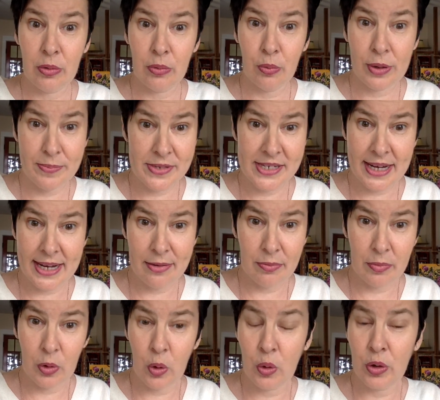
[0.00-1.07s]
website,
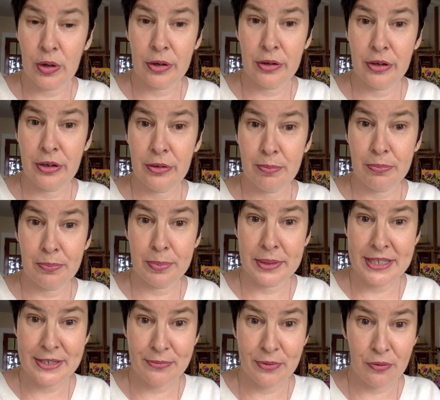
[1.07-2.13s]
or
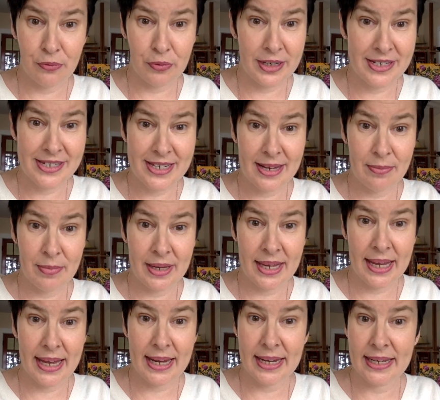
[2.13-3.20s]
please feel free to send
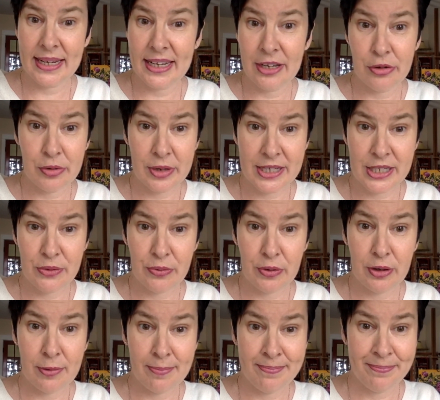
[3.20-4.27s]
me an
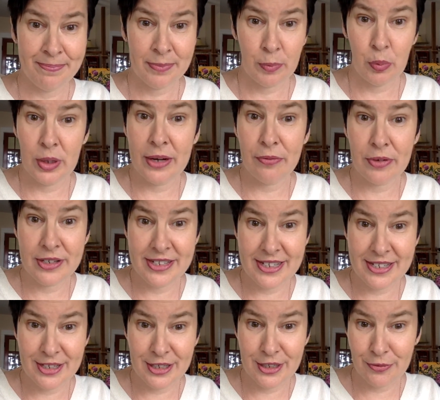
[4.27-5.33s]
e-transfer, whatever is
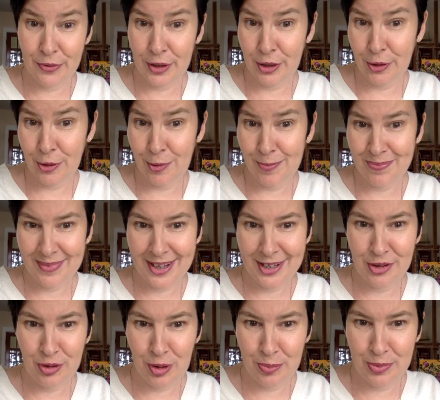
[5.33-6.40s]
easiest for you. I
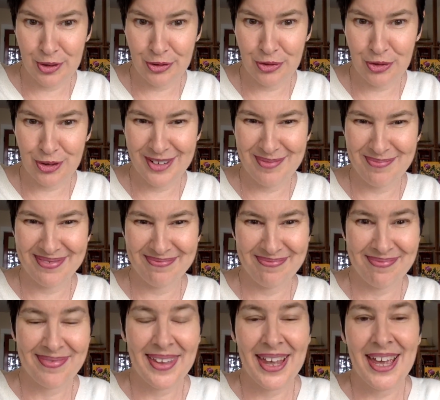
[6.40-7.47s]
do hope you'll join
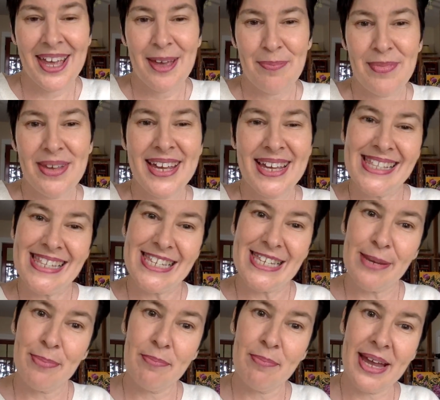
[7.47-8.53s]
me and
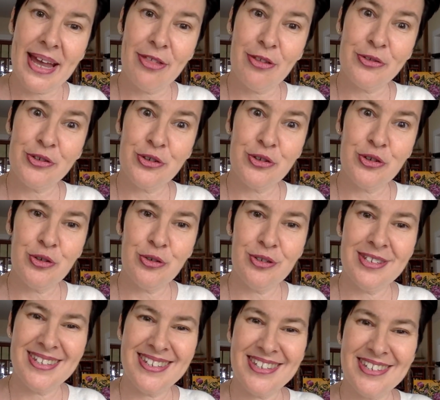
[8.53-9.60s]
some of my other
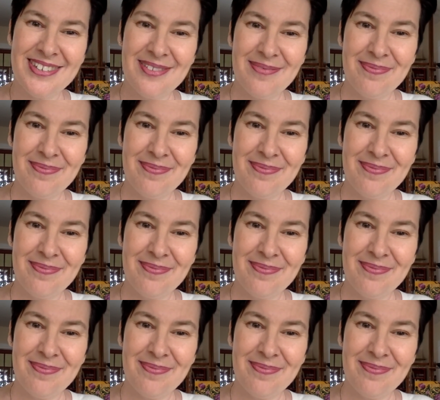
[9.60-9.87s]
students.